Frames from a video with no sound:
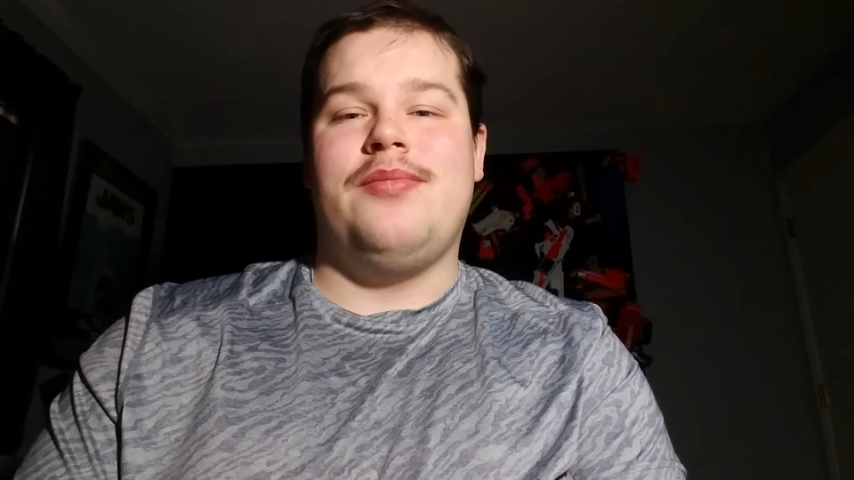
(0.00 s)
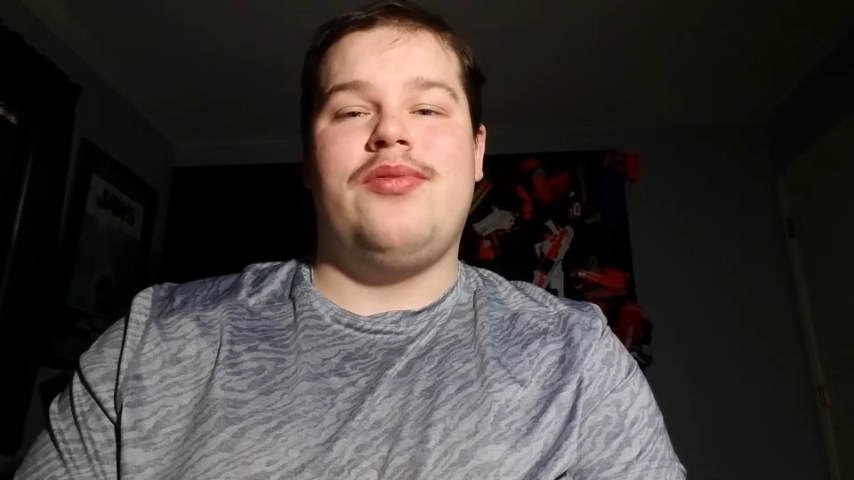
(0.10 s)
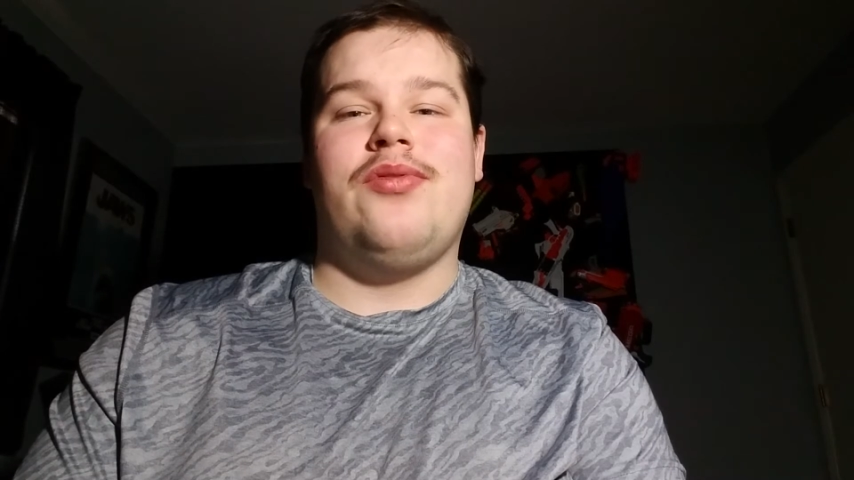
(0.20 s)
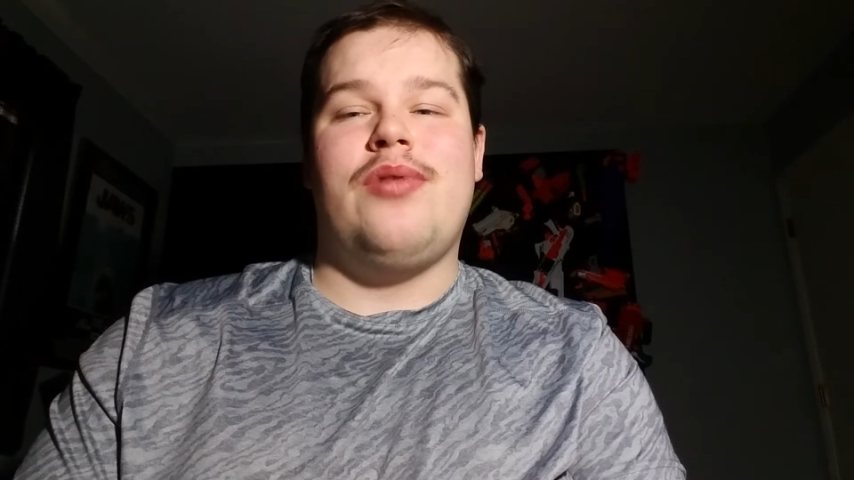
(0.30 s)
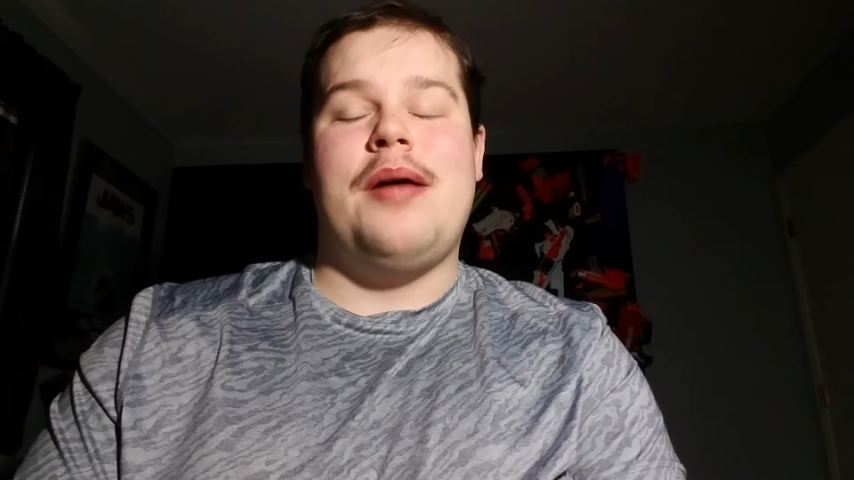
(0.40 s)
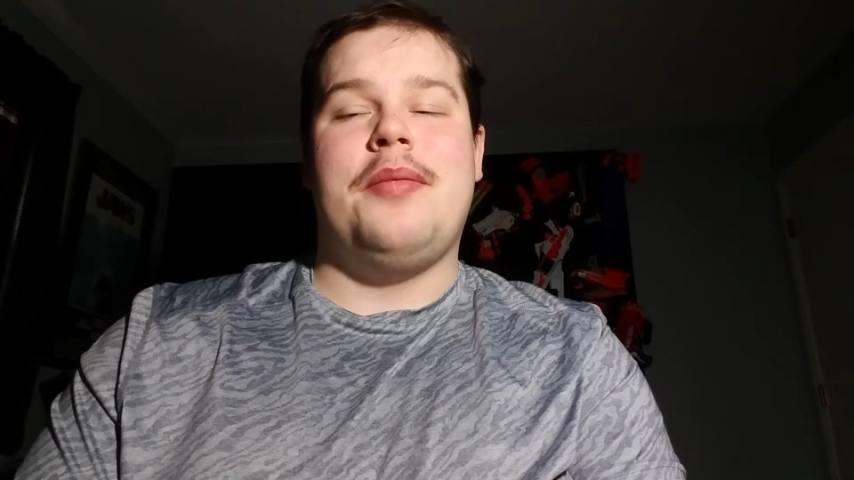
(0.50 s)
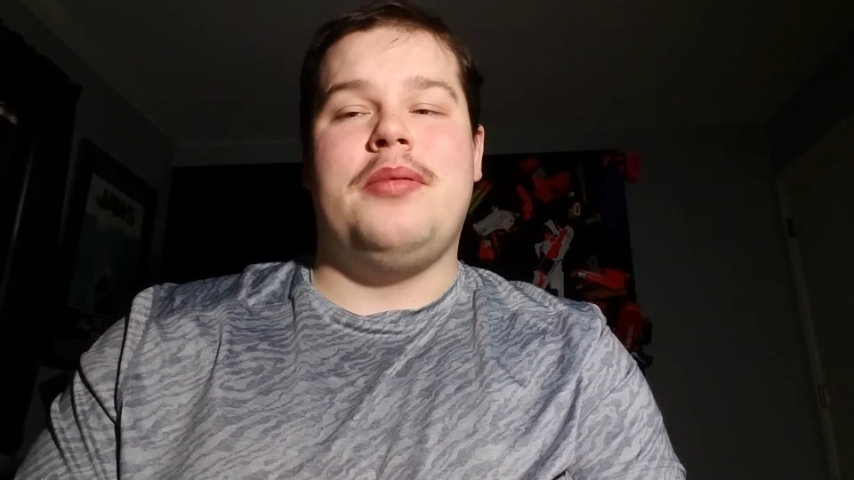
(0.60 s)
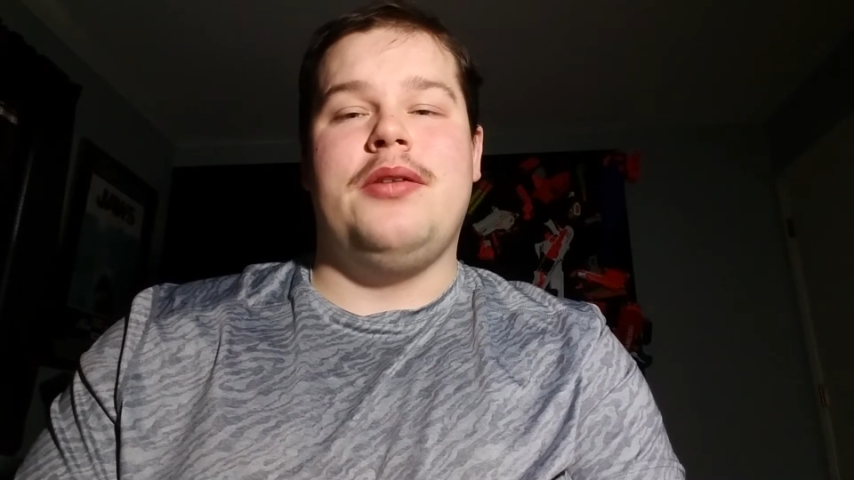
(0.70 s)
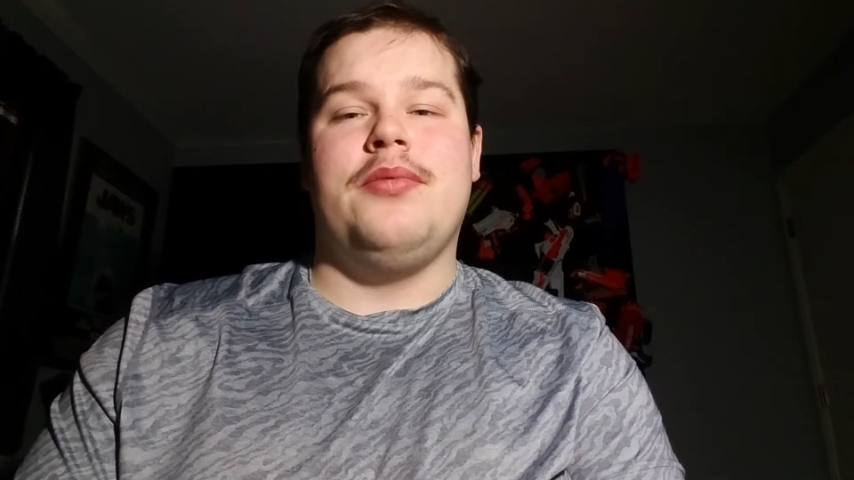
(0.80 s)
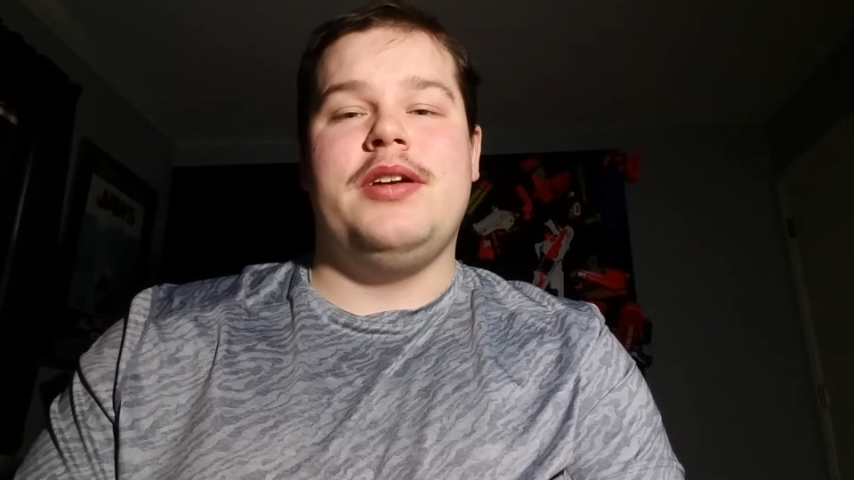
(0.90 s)

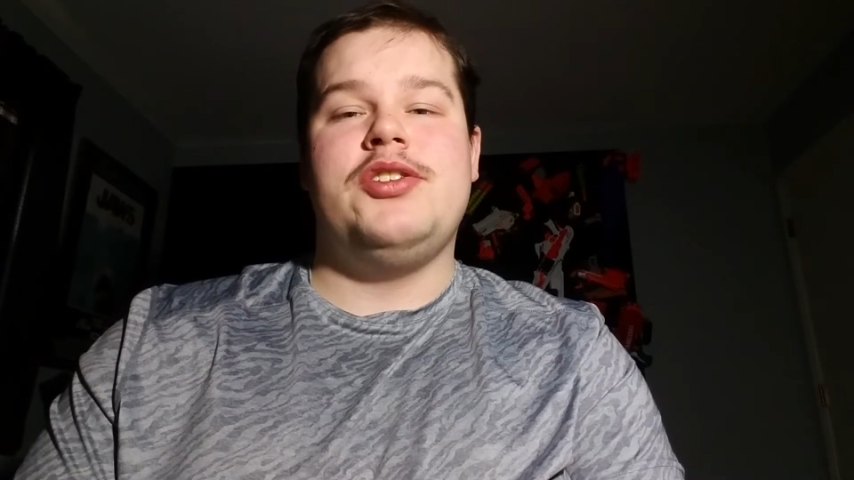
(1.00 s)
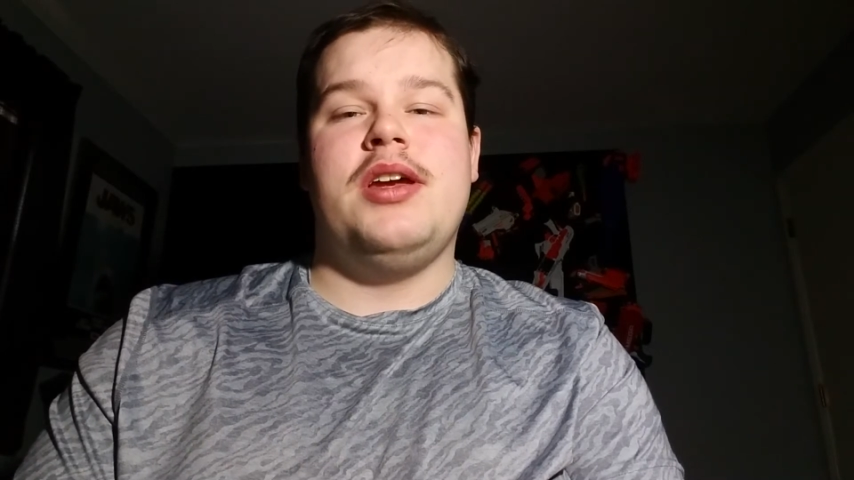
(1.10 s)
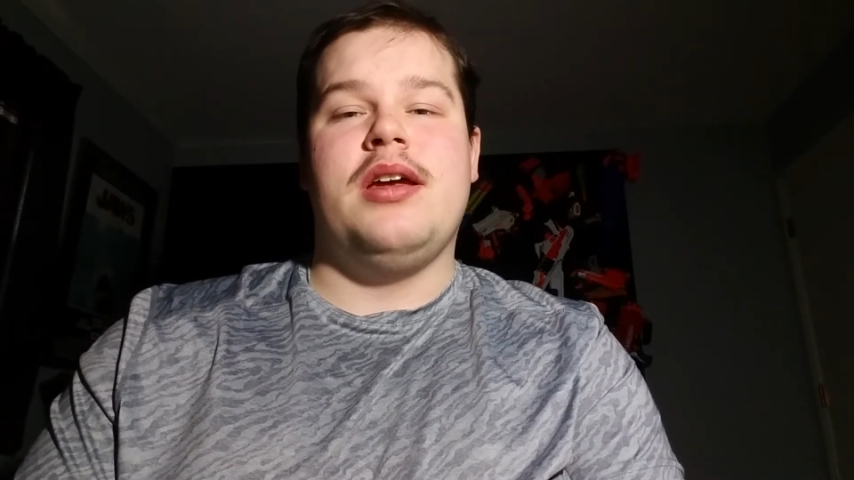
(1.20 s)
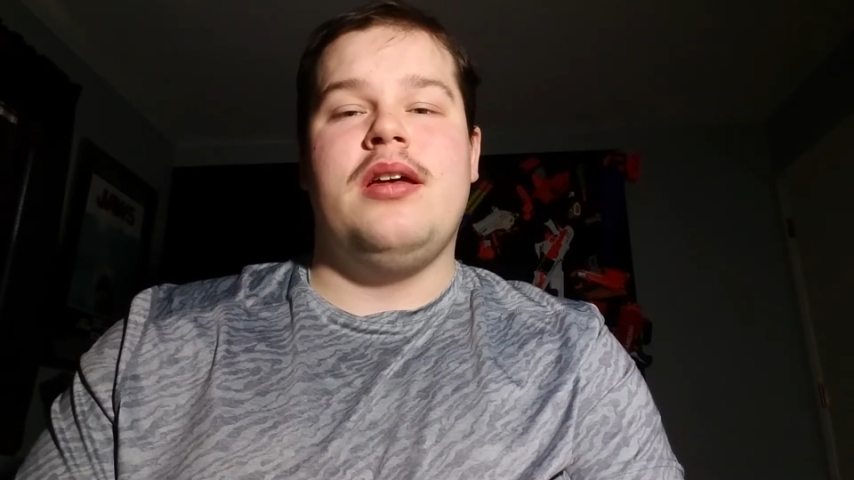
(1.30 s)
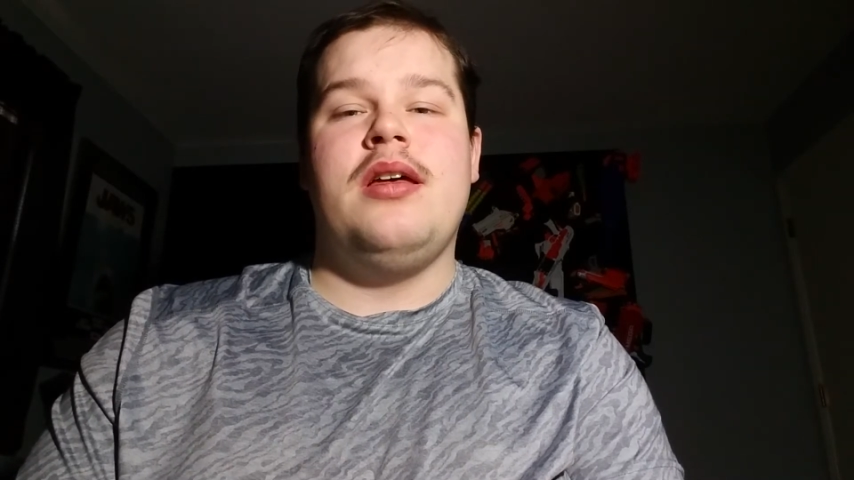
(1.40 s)
probably reaching